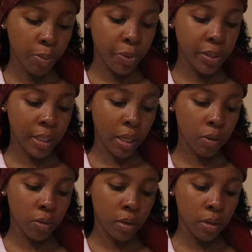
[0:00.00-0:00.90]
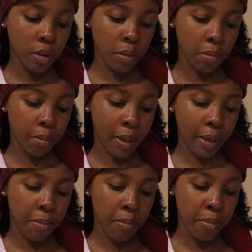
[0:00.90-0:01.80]
Print out by
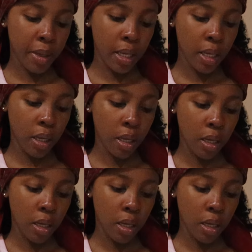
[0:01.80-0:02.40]
me.